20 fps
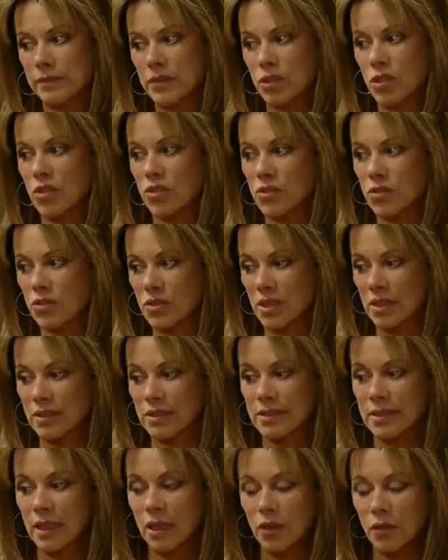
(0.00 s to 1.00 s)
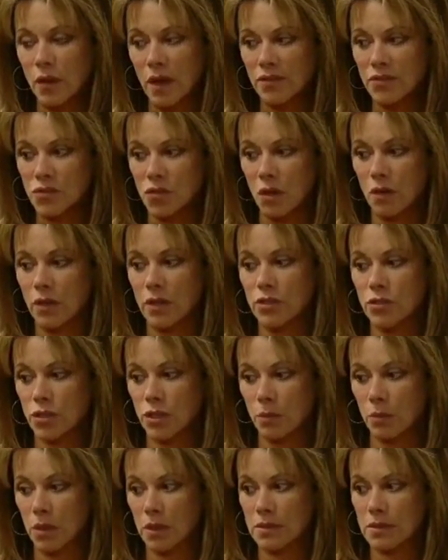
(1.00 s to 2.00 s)
She also said to tell you how sorry
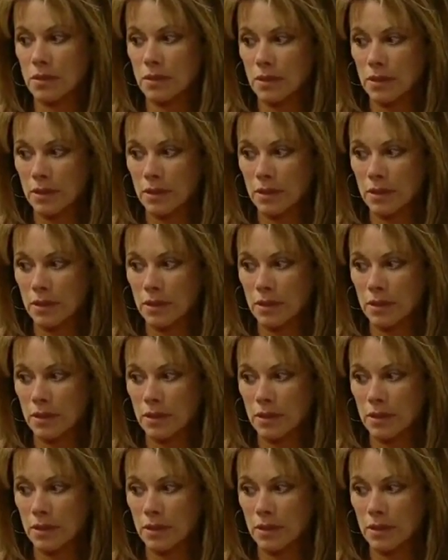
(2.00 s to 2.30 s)
she was.